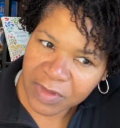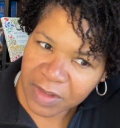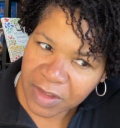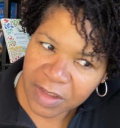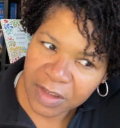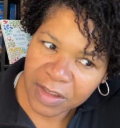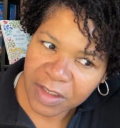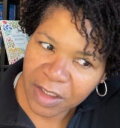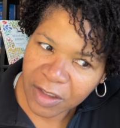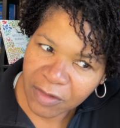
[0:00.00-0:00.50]

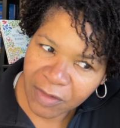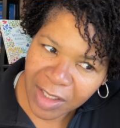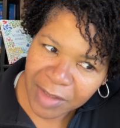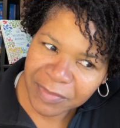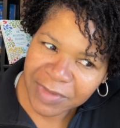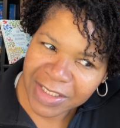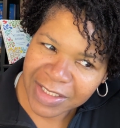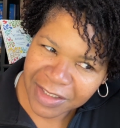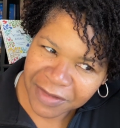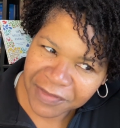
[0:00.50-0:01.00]

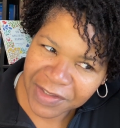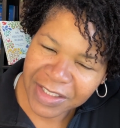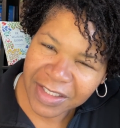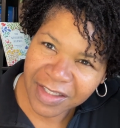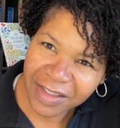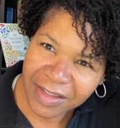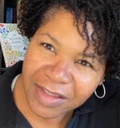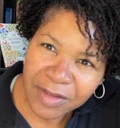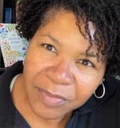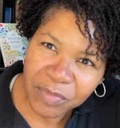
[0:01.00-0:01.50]
I'm giving
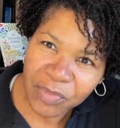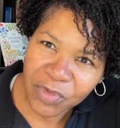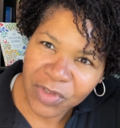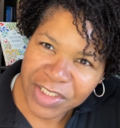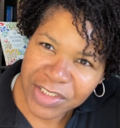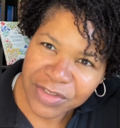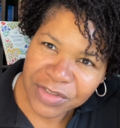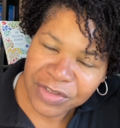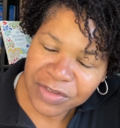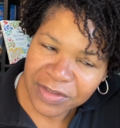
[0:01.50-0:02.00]
it the
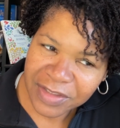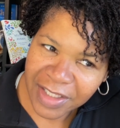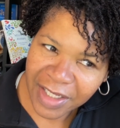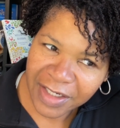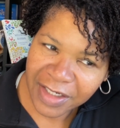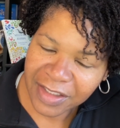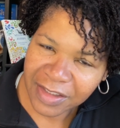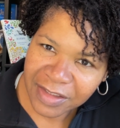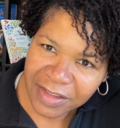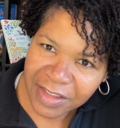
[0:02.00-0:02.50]
moisture that
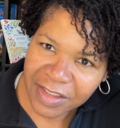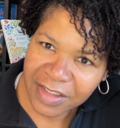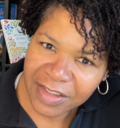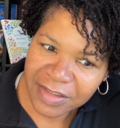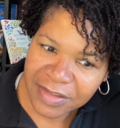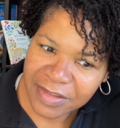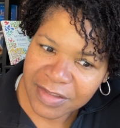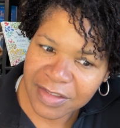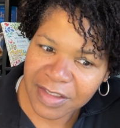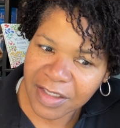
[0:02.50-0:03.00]
it
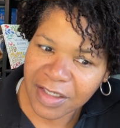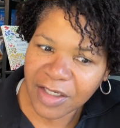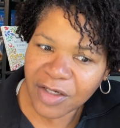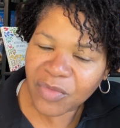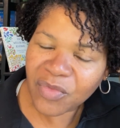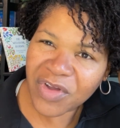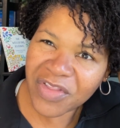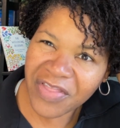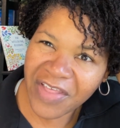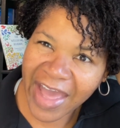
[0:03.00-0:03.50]
needs
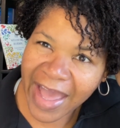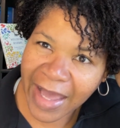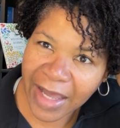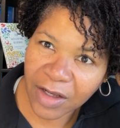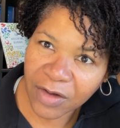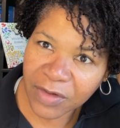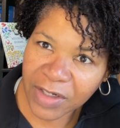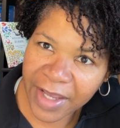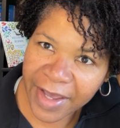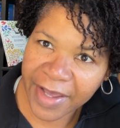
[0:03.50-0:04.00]

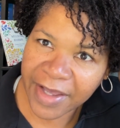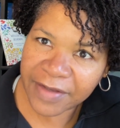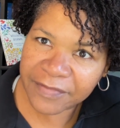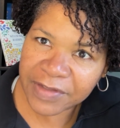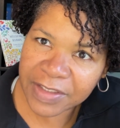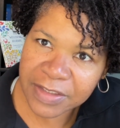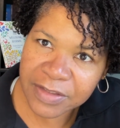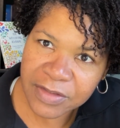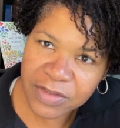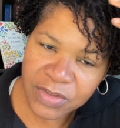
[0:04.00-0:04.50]
without
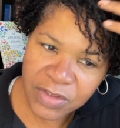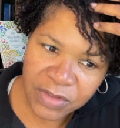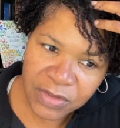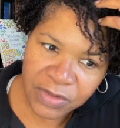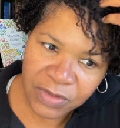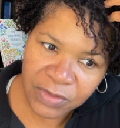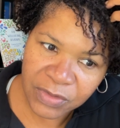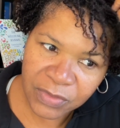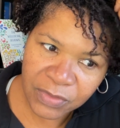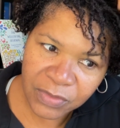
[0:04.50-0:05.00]
having
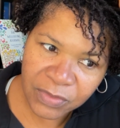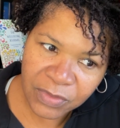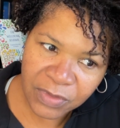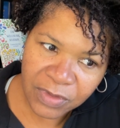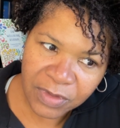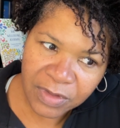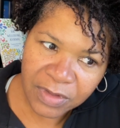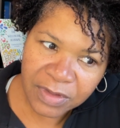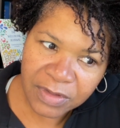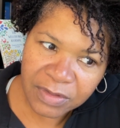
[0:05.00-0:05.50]
to
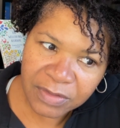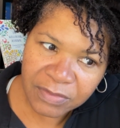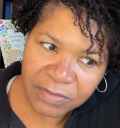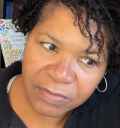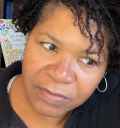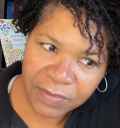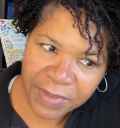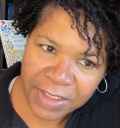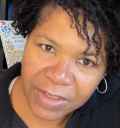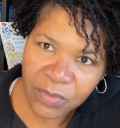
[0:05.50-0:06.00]

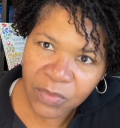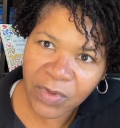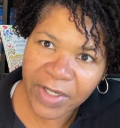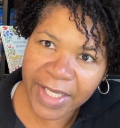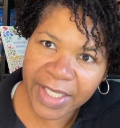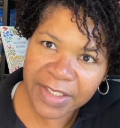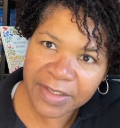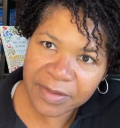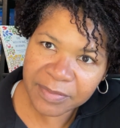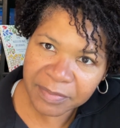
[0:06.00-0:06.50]

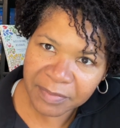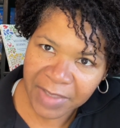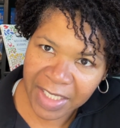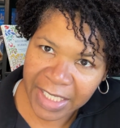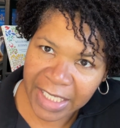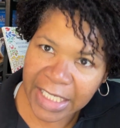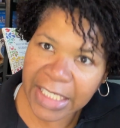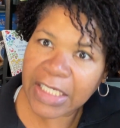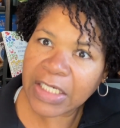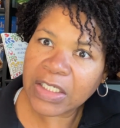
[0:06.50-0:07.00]
re-wet my
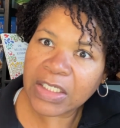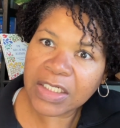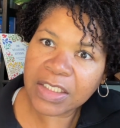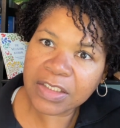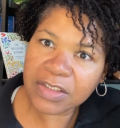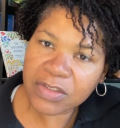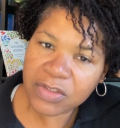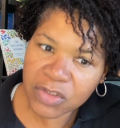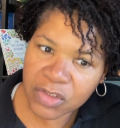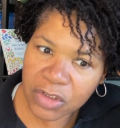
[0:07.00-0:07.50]
hair
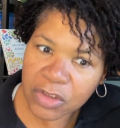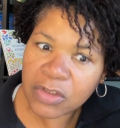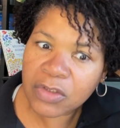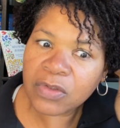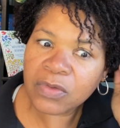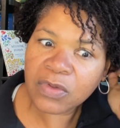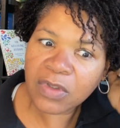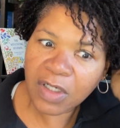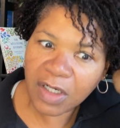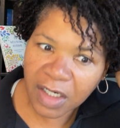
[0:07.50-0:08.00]

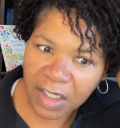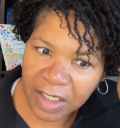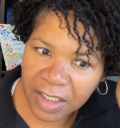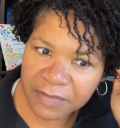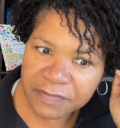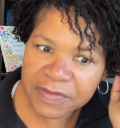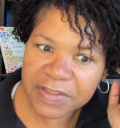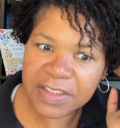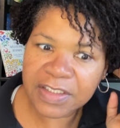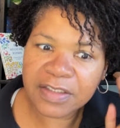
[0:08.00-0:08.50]
too
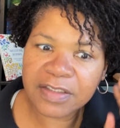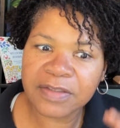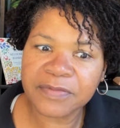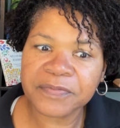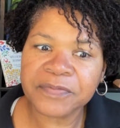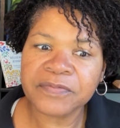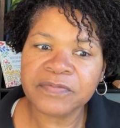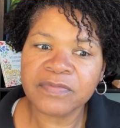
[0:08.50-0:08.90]
often.